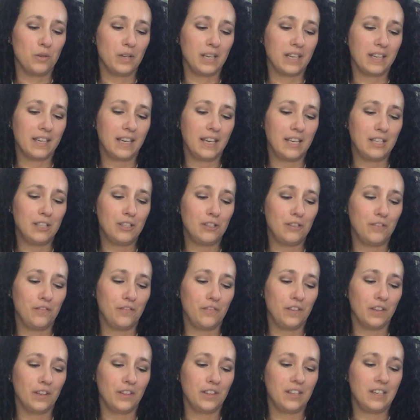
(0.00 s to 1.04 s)
in case you
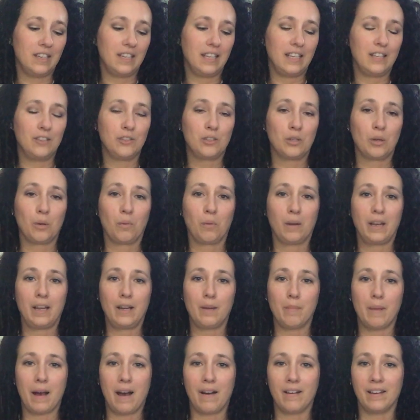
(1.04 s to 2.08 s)
feel the need to read
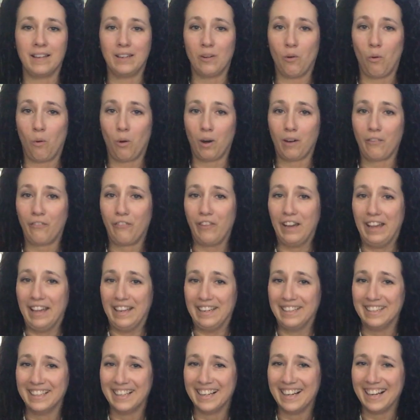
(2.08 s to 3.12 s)
about an
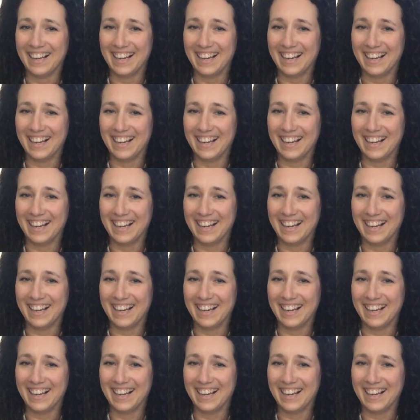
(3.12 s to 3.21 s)
orphan.